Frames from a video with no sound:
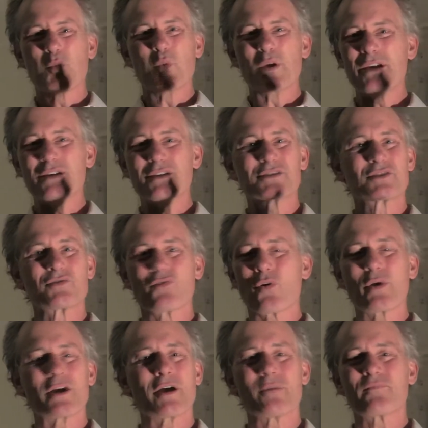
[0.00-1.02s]
and weeds
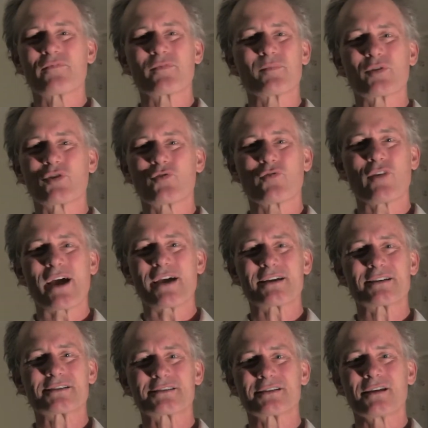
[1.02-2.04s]
growing up from
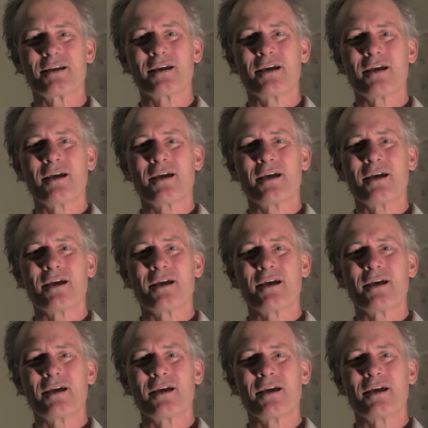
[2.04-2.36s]
cracks,